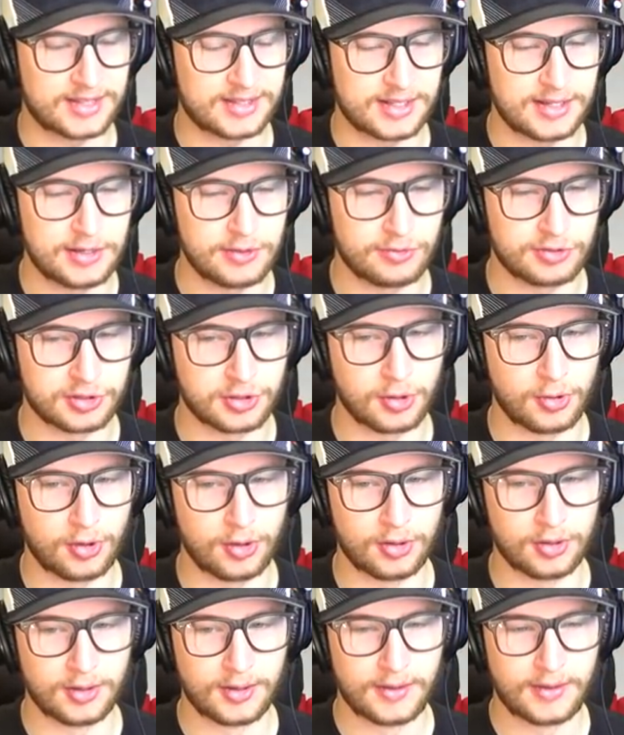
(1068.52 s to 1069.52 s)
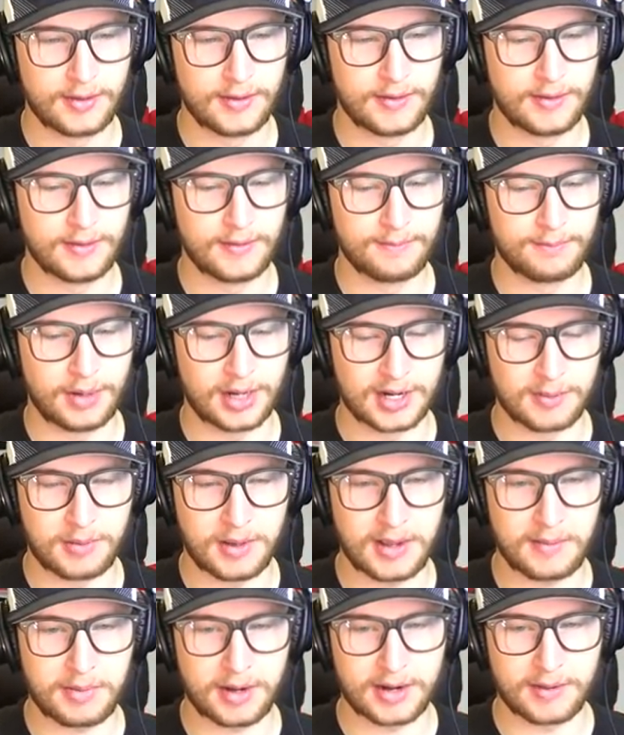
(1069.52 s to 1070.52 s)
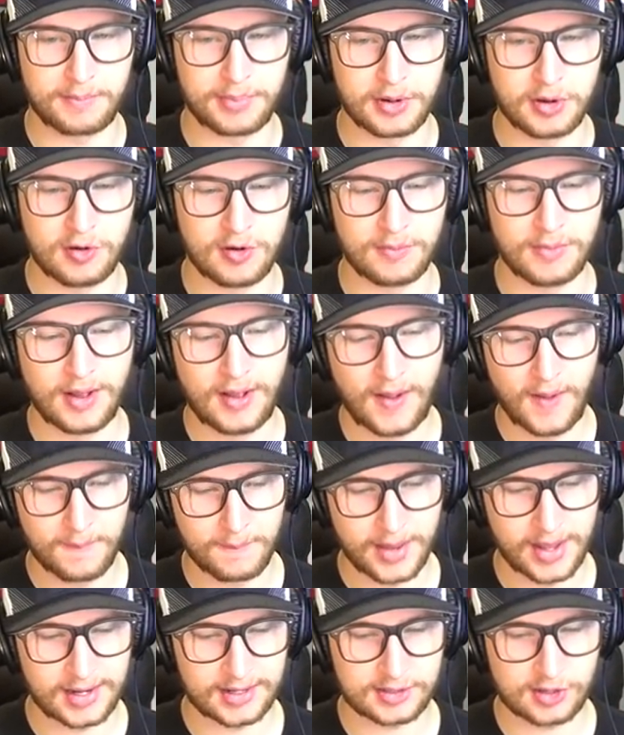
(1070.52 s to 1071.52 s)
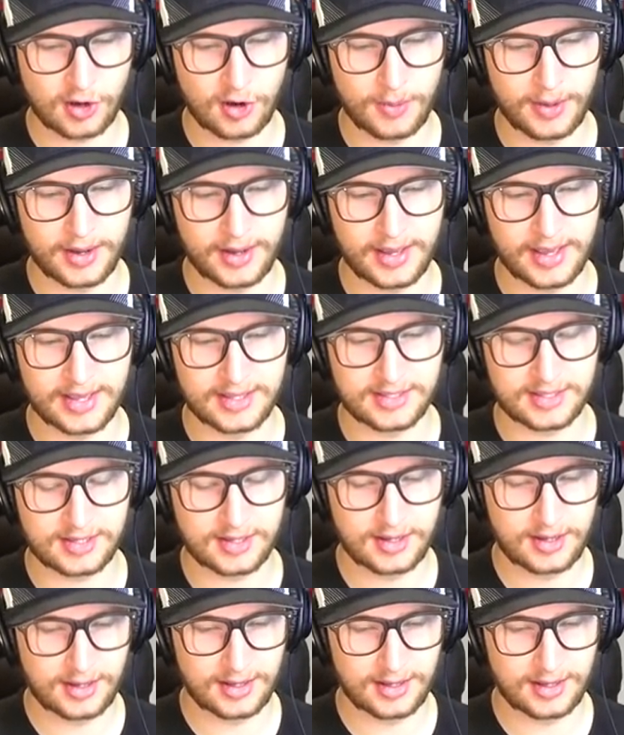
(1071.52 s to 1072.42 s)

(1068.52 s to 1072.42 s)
that's a huge goal. Bada bing, bada boom. Manitoba is